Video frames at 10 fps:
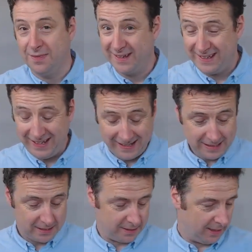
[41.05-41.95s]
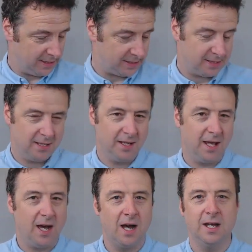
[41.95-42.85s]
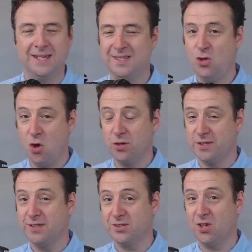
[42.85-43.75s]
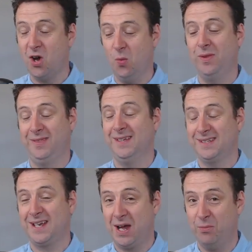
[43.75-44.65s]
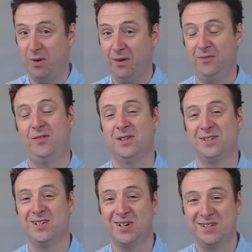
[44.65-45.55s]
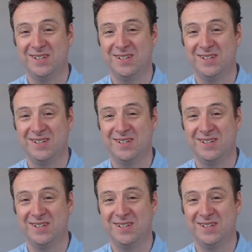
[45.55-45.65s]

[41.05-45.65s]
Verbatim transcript: The key to this is not to start with this camera for a start.